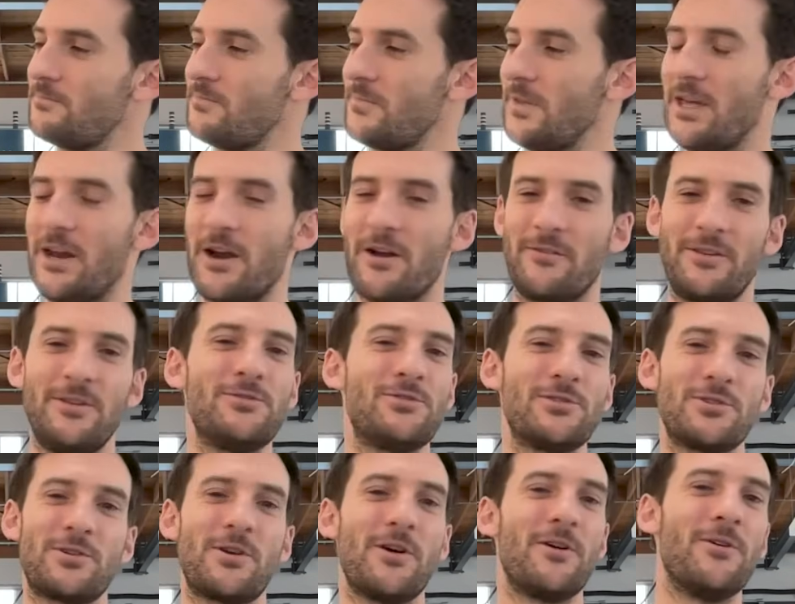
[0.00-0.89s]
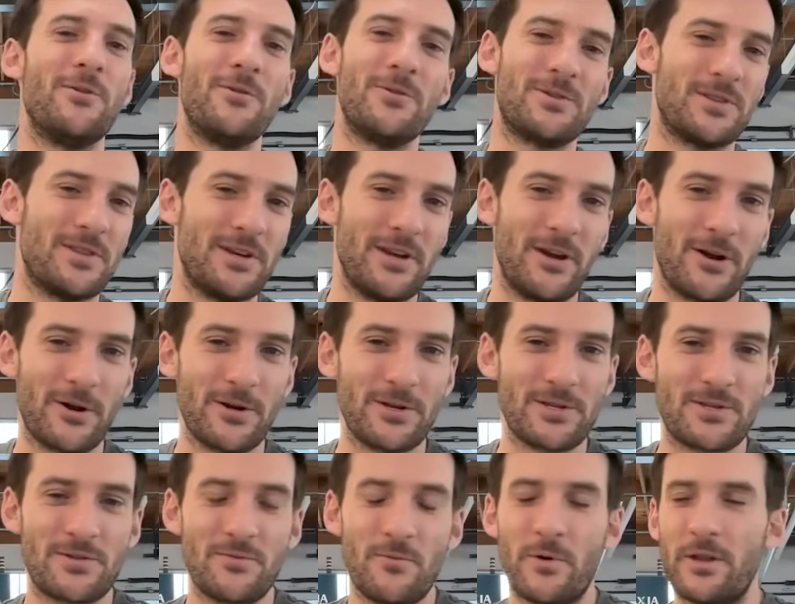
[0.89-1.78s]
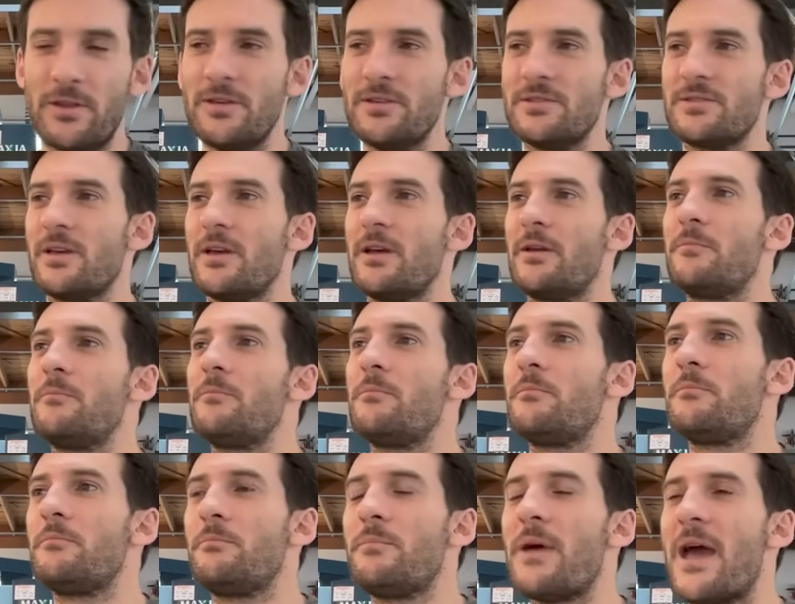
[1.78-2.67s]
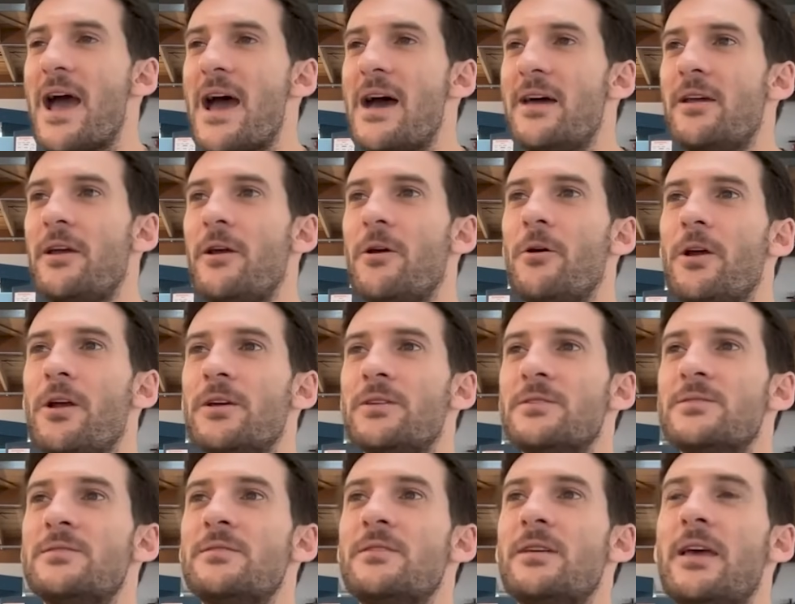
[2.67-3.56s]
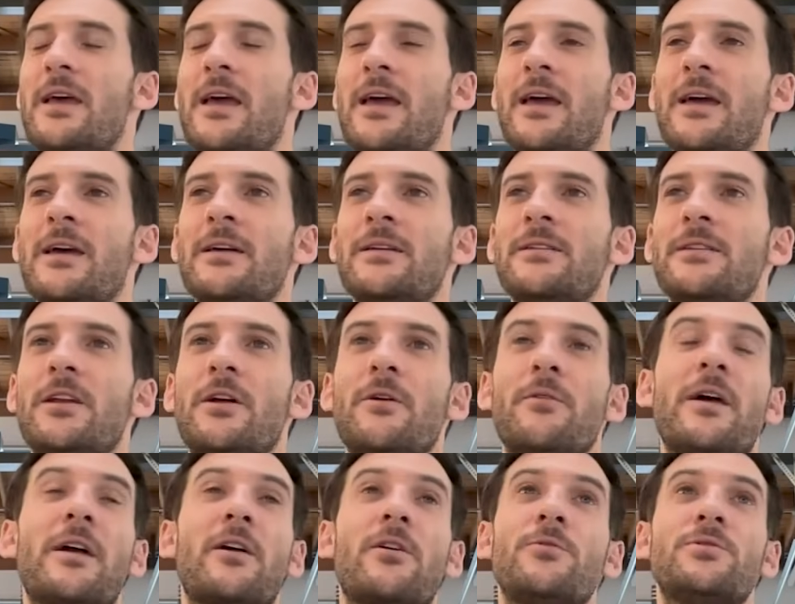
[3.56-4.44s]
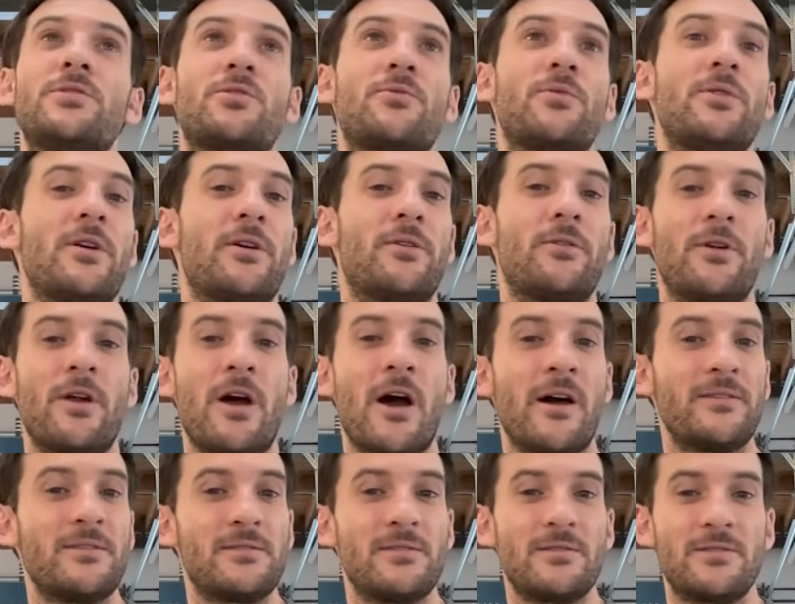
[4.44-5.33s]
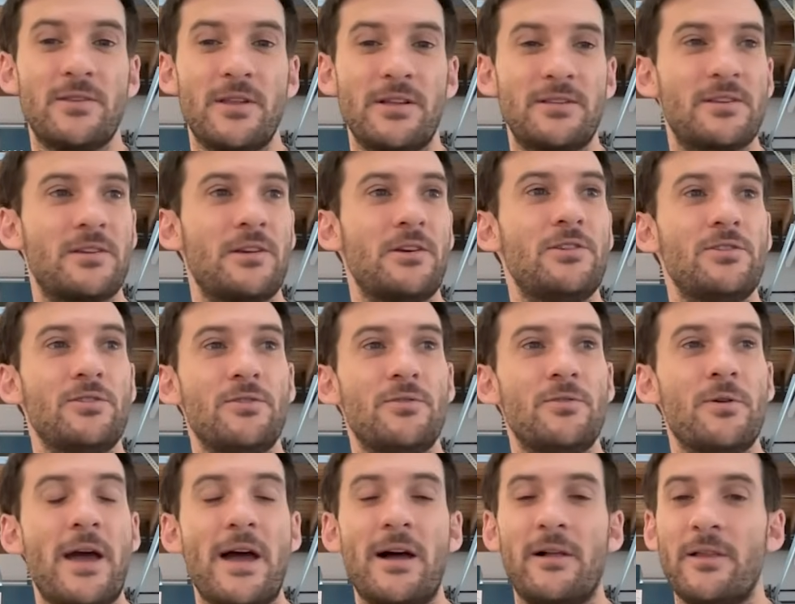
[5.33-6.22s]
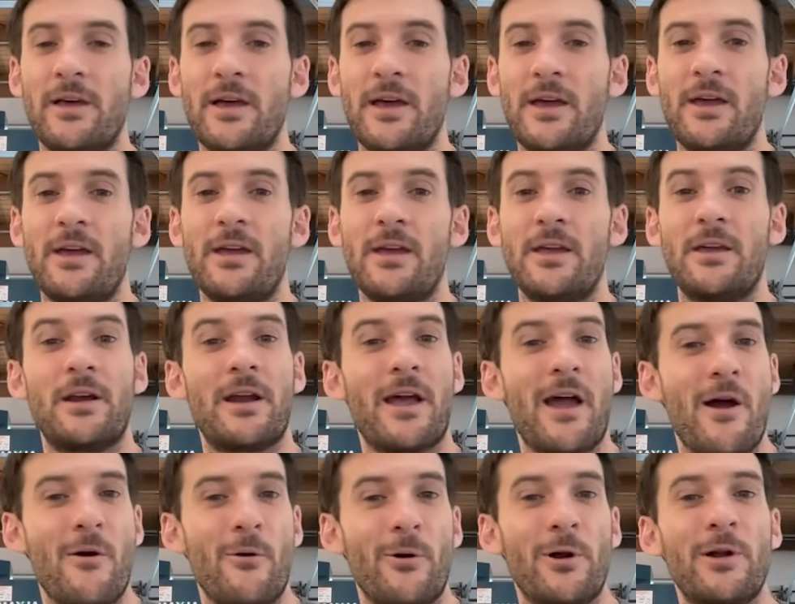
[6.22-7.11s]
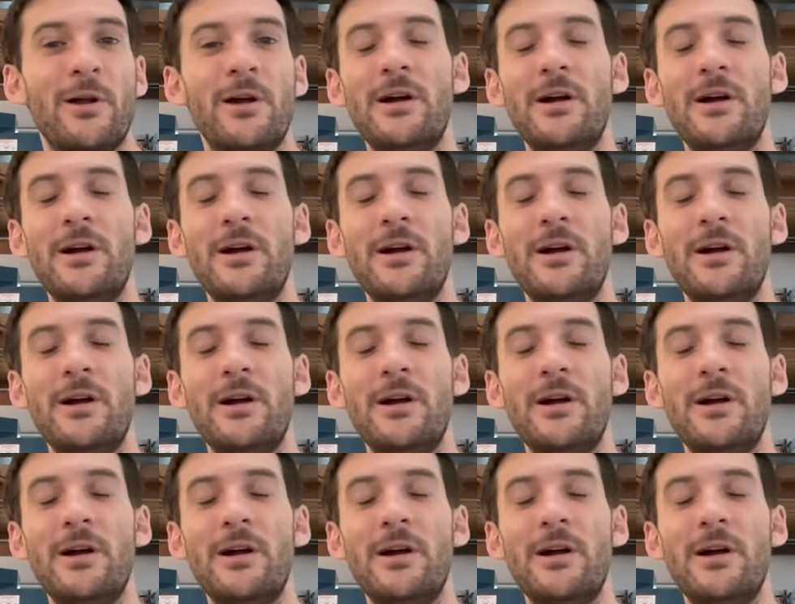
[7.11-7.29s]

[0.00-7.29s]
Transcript: You just go to the nearest one of these like pad areas, and that goes 300 knots, so that's going to do LA in an hour.